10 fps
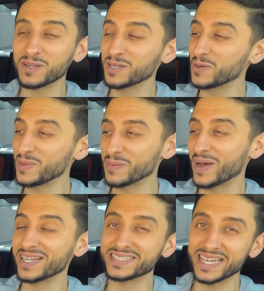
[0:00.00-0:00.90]
a little bit
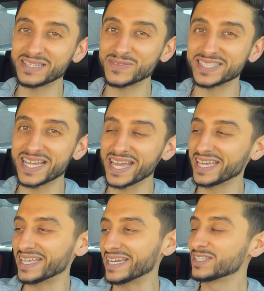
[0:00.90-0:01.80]
by 1/10 of a
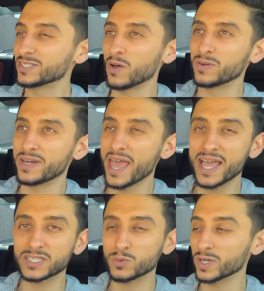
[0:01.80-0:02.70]
second. So
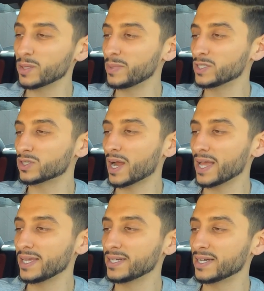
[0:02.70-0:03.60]
next we're gonna be
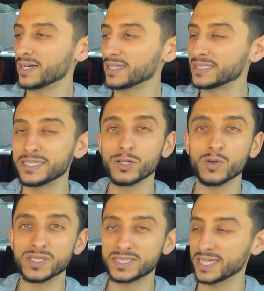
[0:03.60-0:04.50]
trying
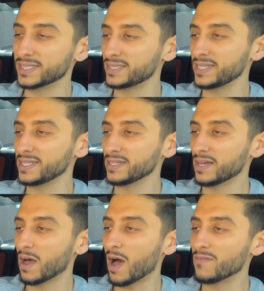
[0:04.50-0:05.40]
0 to 60.
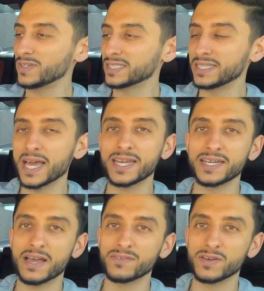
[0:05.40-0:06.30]
Obviously I
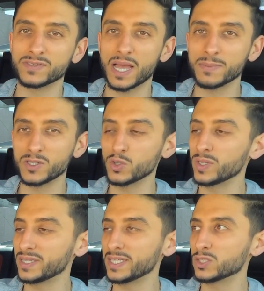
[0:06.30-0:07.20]
didn't have enough time to do
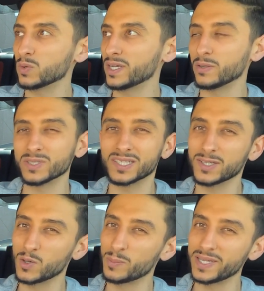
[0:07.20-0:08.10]
it in this one. It was a
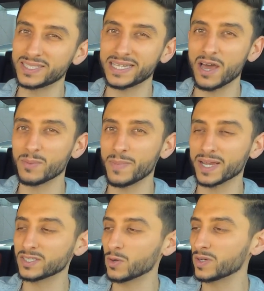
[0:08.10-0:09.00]
little busy out in
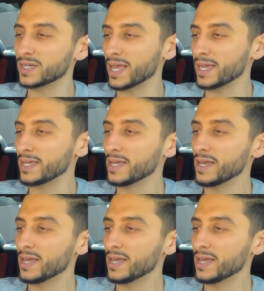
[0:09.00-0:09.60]
Mexico today.